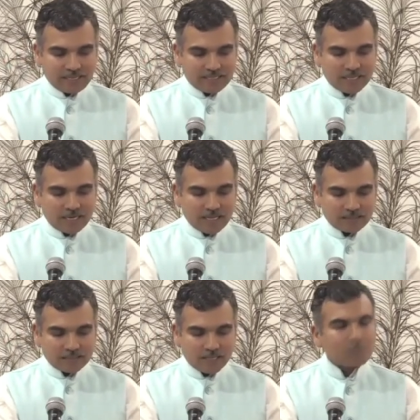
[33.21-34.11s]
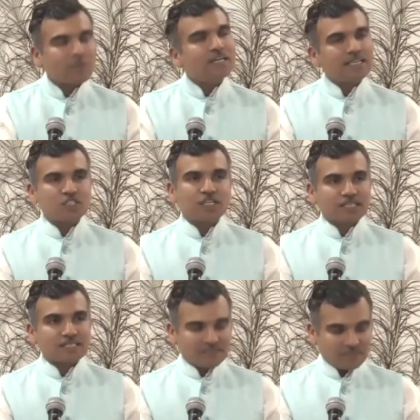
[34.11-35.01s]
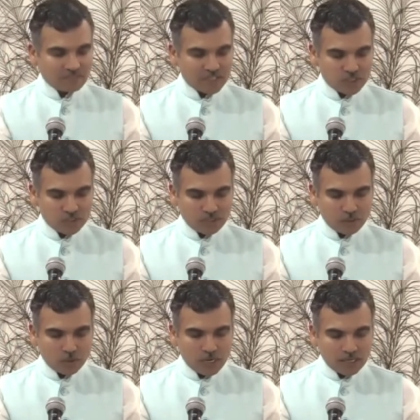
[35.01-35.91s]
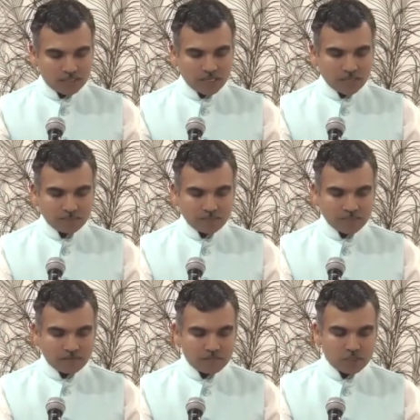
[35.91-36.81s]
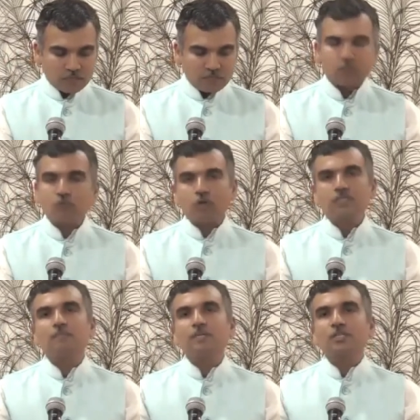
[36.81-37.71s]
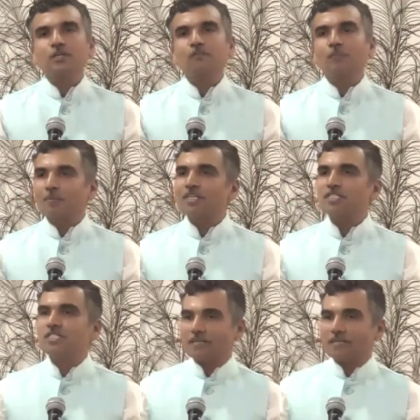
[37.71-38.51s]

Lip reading: Sanatan Dharma teachings, which Yogananda, which was the mission of Babaji.